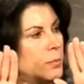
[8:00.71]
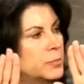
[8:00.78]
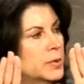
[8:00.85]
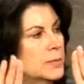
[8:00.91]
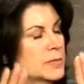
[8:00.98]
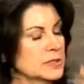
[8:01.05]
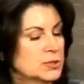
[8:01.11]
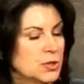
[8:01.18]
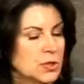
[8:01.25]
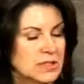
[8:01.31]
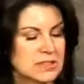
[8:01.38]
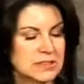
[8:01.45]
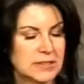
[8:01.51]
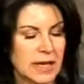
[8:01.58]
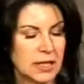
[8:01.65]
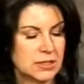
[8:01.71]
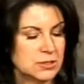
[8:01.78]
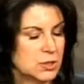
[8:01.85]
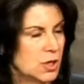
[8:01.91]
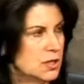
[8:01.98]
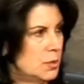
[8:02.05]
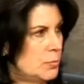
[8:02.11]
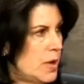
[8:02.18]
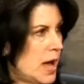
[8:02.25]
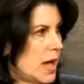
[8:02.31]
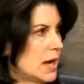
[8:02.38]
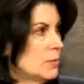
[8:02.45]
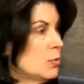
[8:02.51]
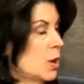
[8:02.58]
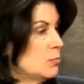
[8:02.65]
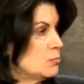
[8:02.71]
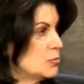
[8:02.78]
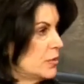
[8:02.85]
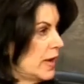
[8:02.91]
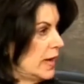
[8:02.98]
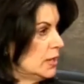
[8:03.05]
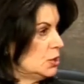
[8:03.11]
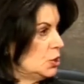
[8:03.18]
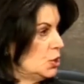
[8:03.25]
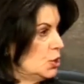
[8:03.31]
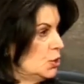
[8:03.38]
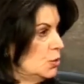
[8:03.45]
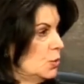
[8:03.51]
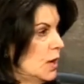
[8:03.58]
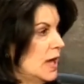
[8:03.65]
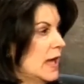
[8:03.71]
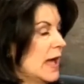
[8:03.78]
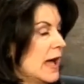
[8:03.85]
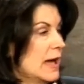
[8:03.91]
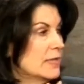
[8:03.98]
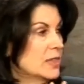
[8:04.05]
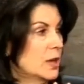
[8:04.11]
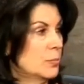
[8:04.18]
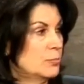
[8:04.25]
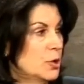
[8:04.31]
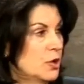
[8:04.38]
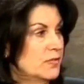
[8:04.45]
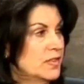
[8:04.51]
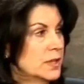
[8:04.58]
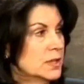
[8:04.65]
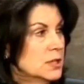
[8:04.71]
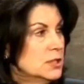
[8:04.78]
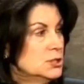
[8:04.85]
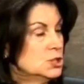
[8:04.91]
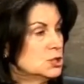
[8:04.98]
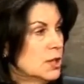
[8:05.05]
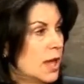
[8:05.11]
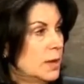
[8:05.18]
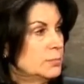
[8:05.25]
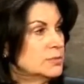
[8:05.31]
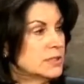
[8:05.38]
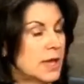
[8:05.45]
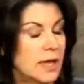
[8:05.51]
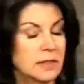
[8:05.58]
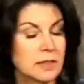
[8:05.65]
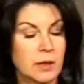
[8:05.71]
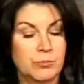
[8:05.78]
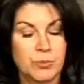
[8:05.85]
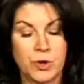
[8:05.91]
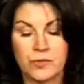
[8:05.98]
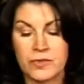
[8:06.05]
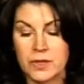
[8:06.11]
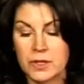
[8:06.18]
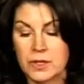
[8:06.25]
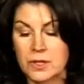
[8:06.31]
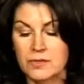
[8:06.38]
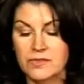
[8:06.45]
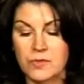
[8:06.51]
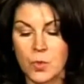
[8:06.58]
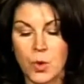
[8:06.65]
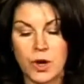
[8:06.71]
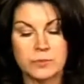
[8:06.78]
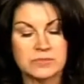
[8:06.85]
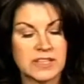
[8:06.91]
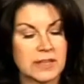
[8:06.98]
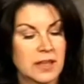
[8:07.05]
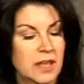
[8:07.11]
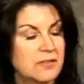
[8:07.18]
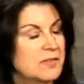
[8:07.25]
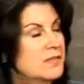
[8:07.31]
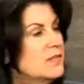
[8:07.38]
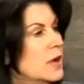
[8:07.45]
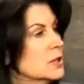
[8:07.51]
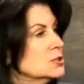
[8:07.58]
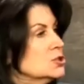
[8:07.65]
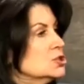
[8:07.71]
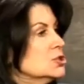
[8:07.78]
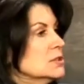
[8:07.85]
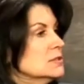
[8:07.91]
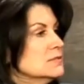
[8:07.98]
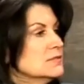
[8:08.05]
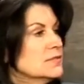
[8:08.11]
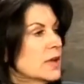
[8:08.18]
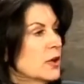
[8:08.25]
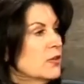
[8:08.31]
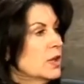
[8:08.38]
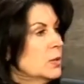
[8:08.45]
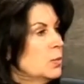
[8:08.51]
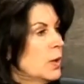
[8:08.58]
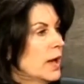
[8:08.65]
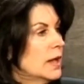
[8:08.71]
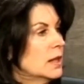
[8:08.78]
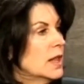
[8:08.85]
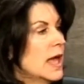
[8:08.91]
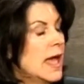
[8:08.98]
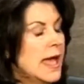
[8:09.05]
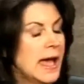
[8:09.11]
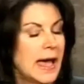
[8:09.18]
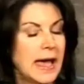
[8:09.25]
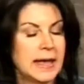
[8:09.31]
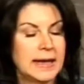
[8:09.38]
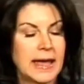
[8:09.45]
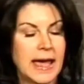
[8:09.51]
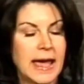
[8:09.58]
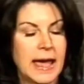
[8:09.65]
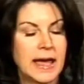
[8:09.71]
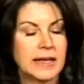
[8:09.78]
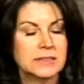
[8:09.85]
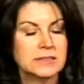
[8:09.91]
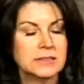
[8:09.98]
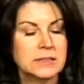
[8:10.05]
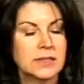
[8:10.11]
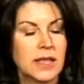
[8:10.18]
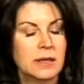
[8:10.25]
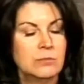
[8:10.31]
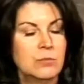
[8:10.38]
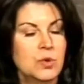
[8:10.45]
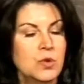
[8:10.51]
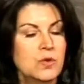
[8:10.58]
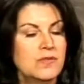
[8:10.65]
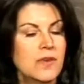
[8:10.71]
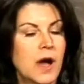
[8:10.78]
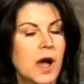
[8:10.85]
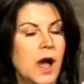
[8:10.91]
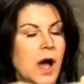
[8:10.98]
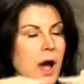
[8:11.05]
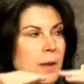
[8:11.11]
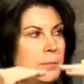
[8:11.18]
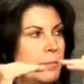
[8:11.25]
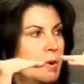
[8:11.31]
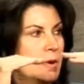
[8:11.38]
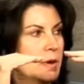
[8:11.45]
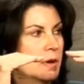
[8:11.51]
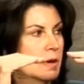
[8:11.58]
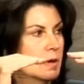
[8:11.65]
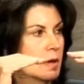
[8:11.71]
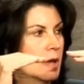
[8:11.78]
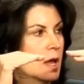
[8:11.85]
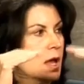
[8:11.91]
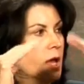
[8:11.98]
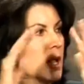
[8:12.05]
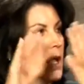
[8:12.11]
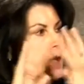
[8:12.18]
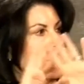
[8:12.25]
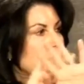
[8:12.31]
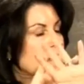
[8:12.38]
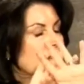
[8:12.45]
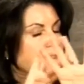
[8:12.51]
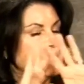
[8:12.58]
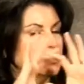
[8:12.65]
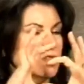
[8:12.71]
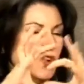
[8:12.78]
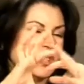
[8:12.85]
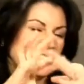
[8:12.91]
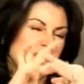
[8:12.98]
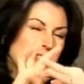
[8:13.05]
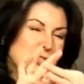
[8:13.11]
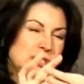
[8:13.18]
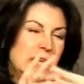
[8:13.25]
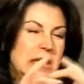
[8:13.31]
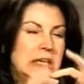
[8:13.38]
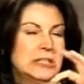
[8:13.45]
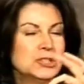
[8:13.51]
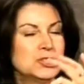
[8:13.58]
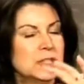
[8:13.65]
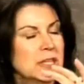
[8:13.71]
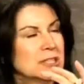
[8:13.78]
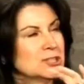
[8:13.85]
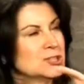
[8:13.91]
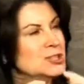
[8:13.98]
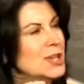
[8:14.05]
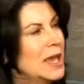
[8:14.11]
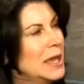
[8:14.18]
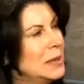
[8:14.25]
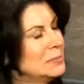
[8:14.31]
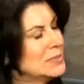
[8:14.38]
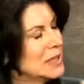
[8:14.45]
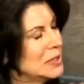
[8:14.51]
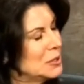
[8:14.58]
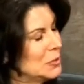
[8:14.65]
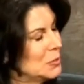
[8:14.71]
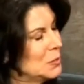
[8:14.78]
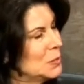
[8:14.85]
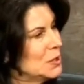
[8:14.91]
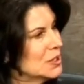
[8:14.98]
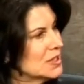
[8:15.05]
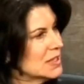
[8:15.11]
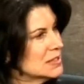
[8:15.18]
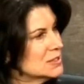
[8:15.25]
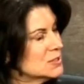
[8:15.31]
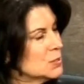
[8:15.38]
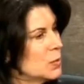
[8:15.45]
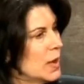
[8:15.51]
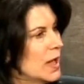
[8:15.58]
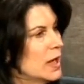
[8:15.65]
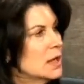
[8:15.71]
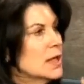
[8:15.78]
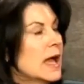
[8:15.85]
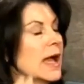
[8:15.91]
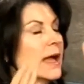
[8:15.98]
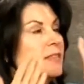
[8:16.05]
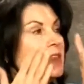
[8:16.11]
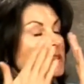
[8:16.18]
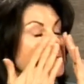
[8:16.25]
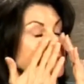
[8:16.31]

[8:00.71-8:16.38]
up. So the cells on the bottom are brand new, and they're perfectly shaped, and they're perfectly formed, and they function very well. And as they move up, they start to change their shape, they don't work as well, and